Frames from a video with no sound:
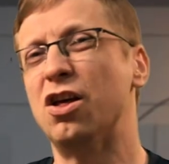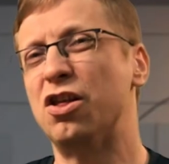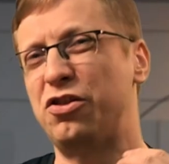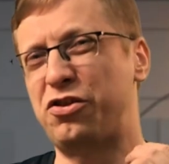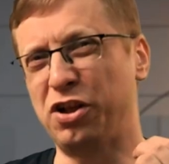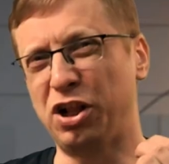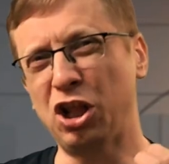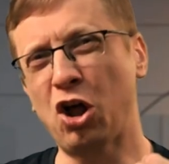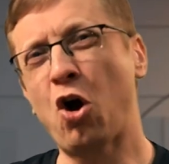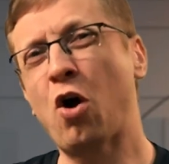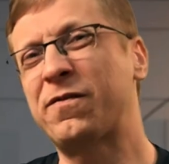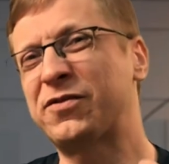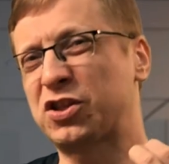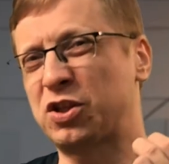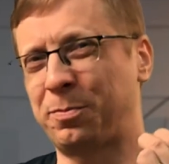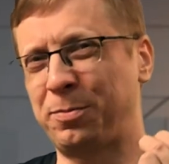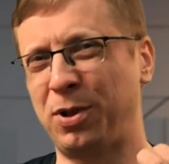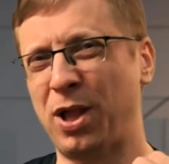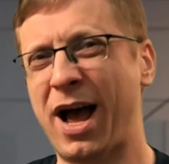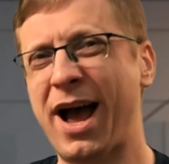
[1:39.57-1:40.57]
The law of
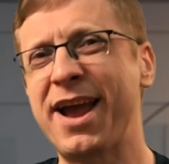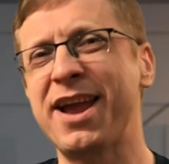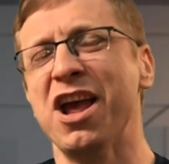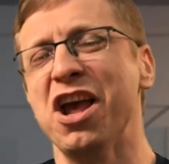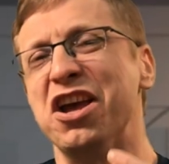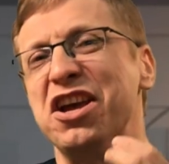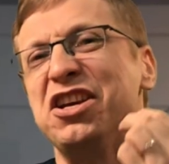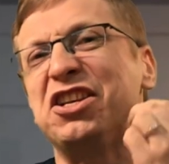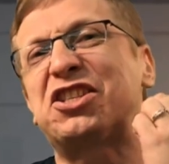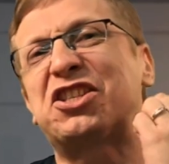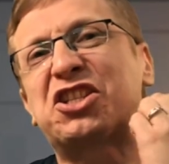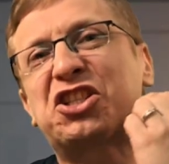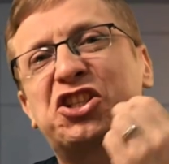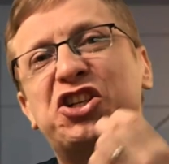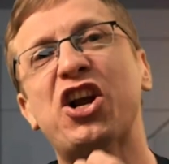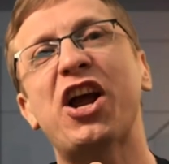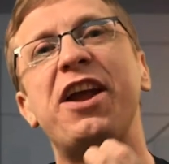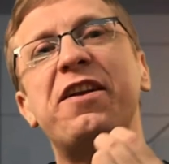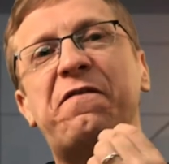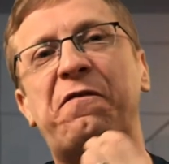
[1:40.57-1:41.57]
supply is
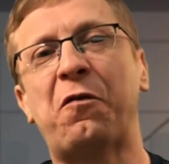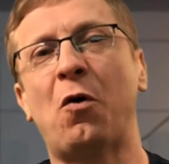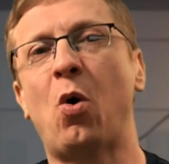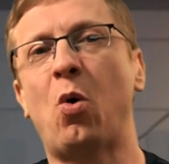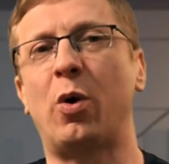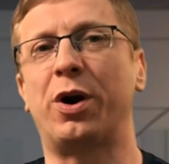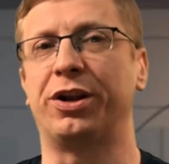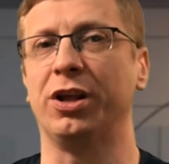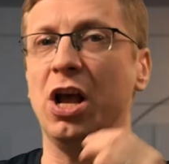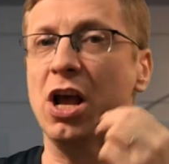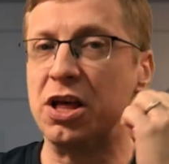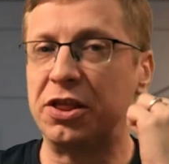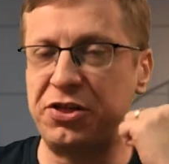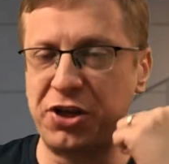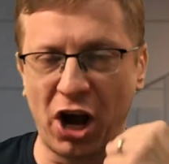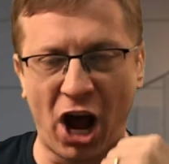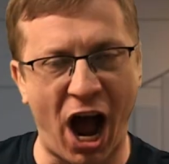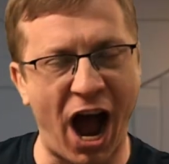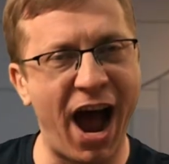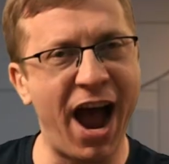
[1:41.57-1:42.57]
straightforward.
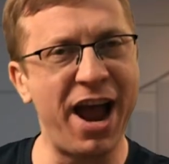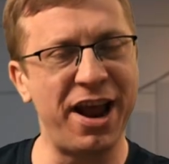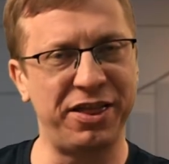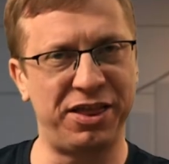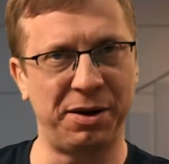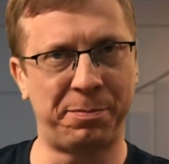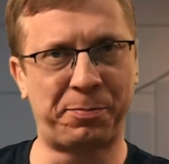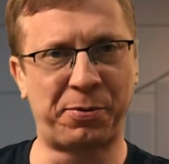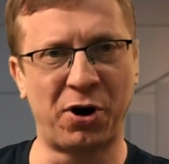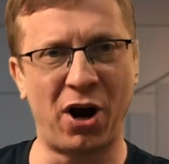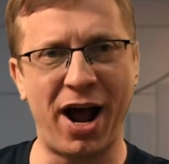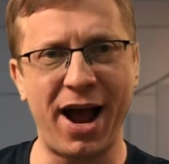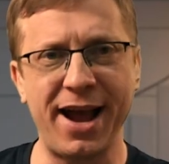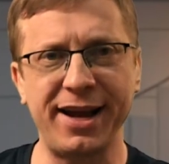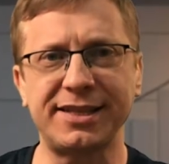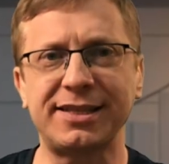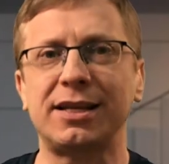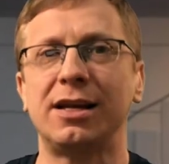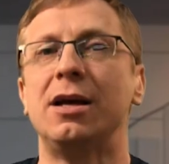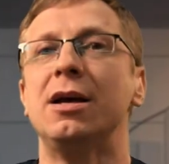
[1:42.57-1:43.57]
The higher the
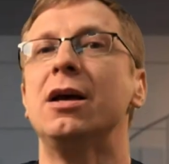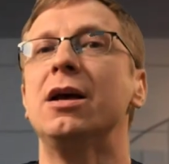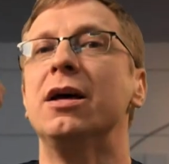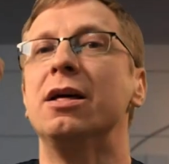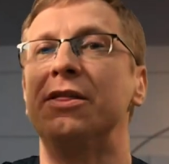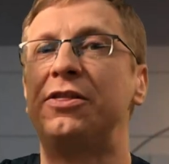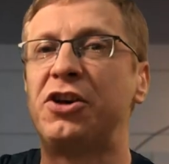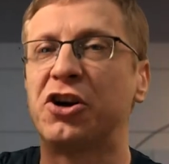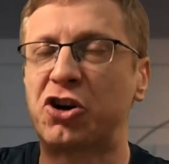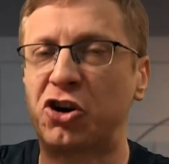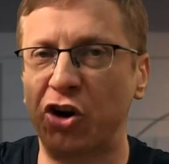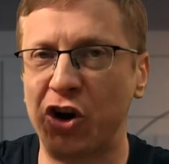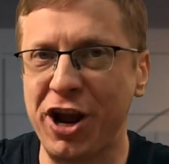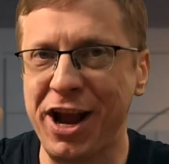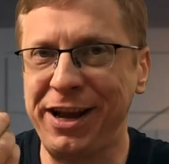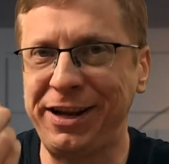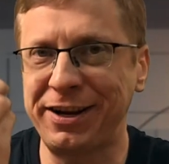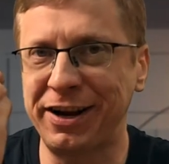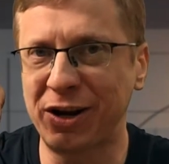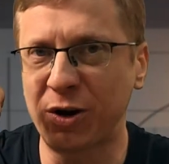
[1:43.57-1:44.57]
price, the
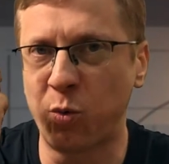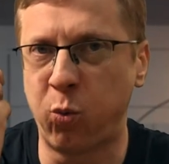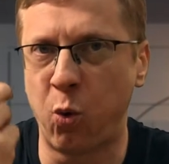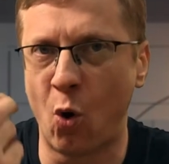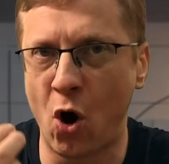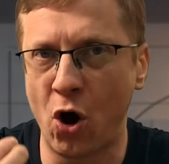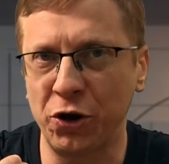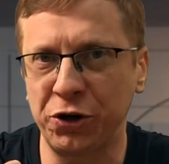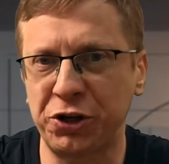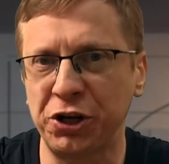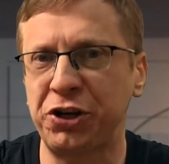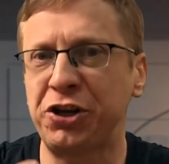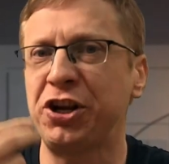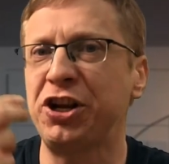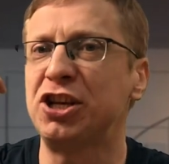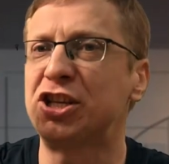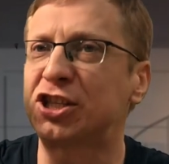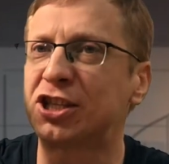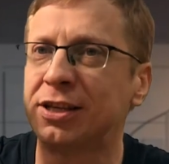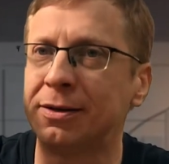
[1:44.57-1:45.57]
greater
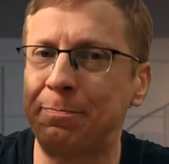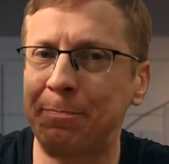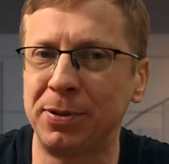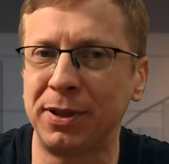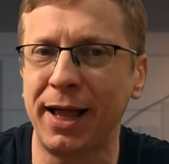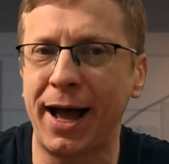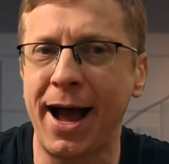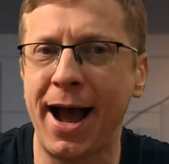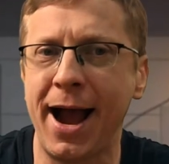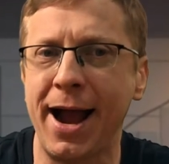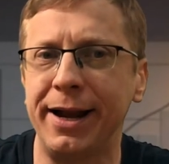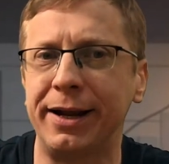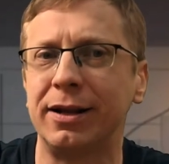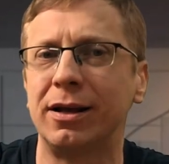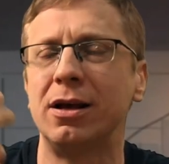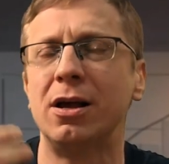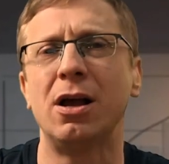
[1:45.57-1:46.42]
quantity supplied.